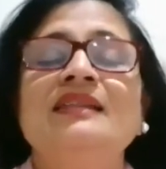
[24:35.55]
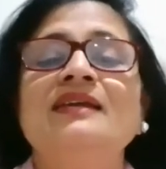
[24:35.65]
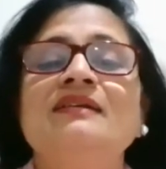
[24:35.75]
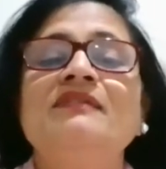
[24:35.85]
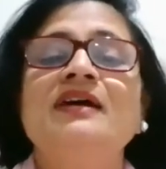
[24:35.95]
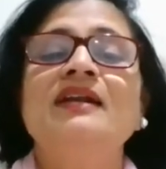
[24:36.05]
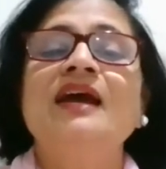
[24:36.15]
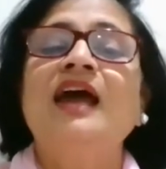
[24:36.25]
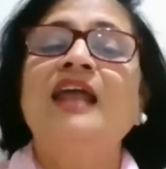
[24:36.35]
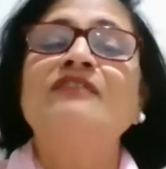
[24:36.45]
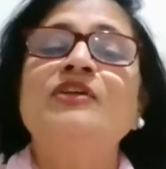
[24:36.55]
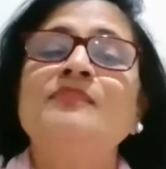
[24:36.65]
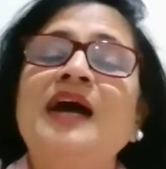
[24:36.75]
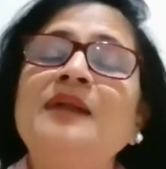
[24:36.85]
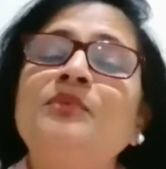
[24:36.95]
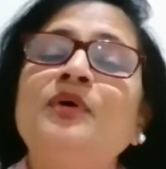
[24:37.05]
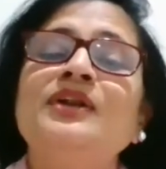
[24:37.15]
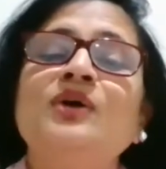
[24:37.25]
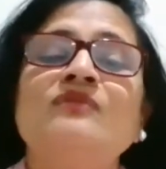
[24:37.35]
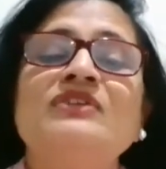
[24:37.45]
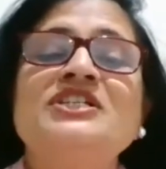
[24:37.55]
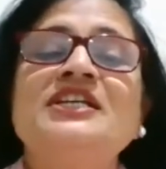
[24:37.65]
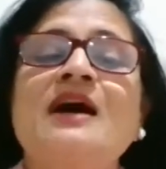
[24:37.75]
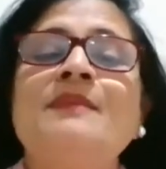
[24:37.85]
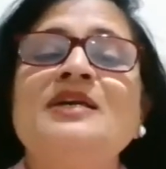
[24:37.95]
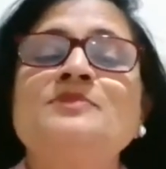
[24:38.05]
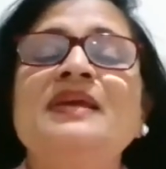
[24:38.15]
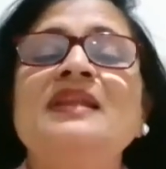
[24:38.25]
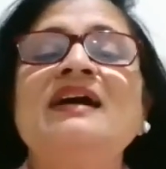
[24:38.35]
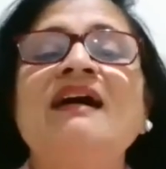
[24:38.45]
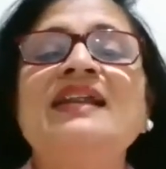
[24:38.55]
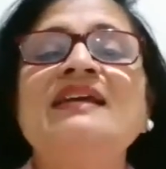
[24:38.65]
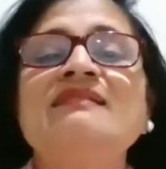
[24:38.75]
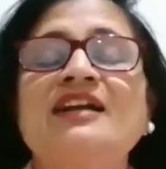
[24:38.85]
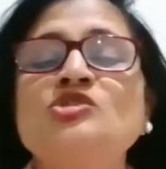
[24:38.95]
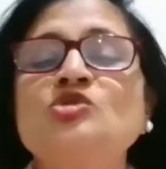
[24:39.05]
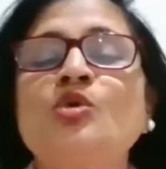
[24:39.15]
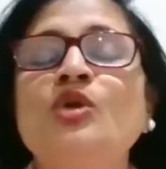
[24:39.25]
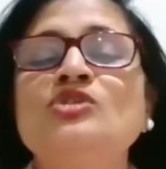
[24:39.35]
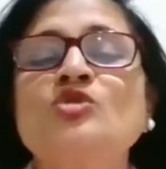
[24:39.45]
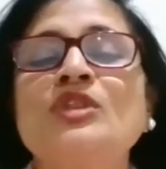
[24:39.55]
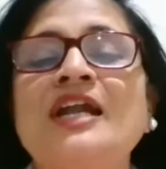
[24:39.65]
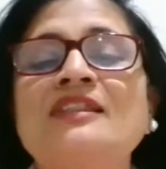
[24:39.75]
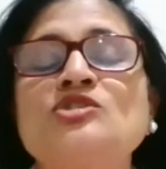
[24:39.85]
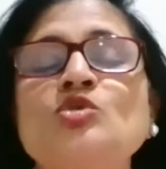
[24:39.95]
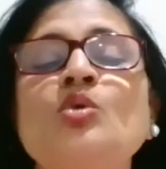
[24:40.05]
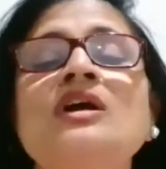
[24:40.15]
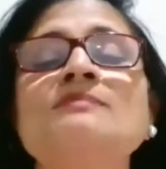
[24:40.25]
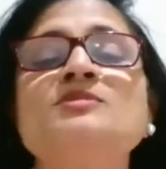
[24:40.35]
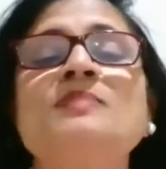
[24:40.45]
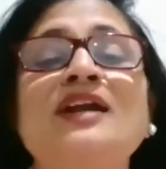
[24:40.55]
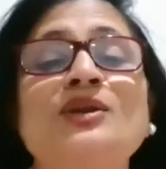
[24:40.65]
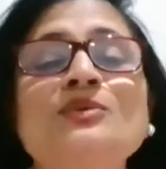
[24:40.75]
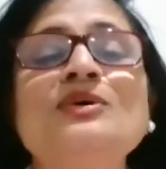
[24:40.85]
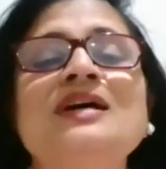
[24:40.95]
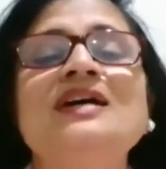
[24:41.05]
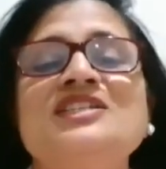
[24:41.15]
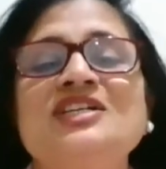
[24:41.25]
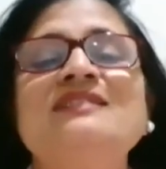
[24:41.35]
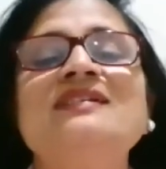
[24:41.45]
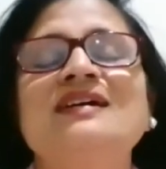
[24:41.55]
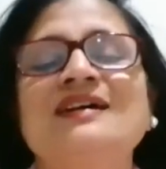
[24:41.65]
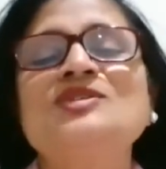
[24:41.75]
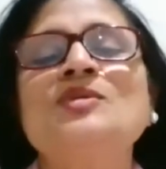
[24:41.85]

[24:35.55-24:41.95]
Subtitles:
the river, and from that point onward, Sri Ram has been guiding that soul so that the soul comes back to Chandrika.